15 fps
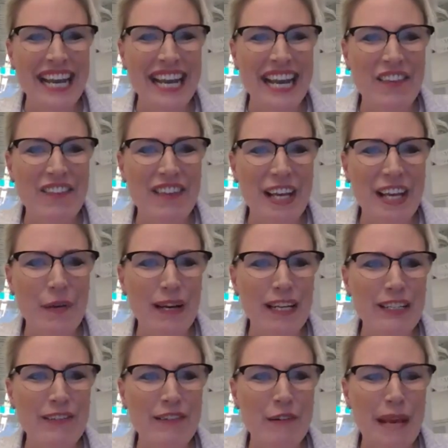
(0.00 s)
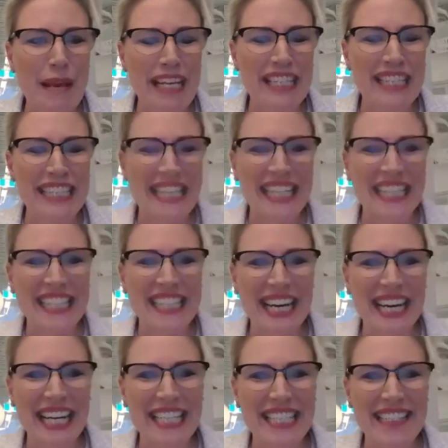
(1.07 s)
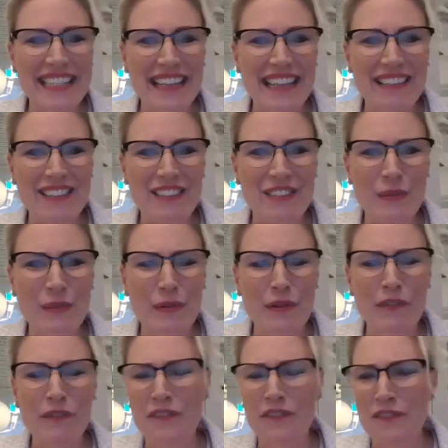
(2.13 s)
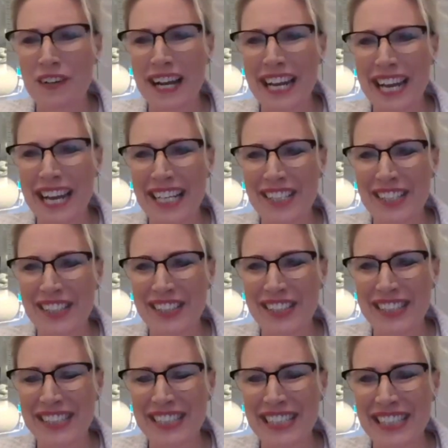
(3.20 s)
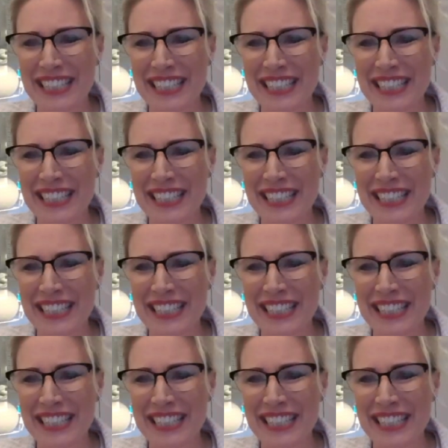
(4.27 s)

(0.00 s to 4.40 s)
and the valuation remains unchanged in their super financials?